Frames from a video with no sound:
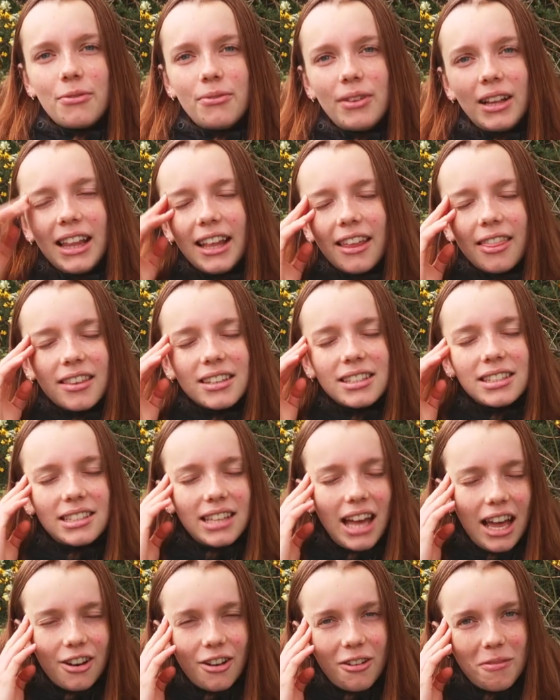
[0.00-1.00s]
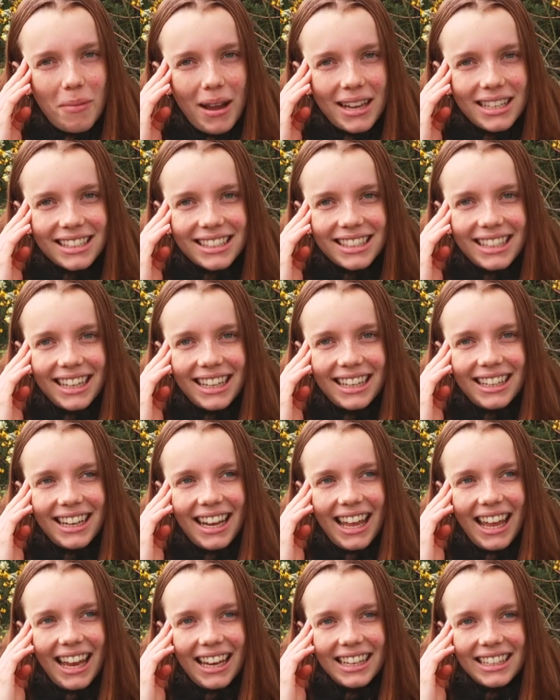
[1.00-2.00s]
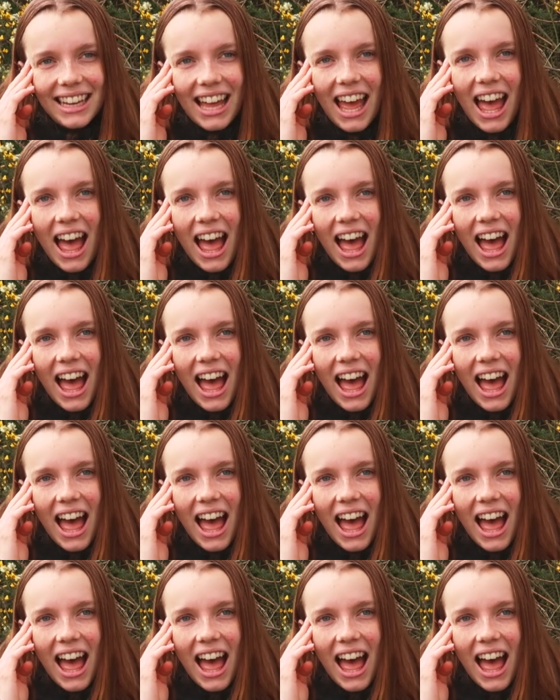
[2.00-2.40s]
feeling the sun on my skin. And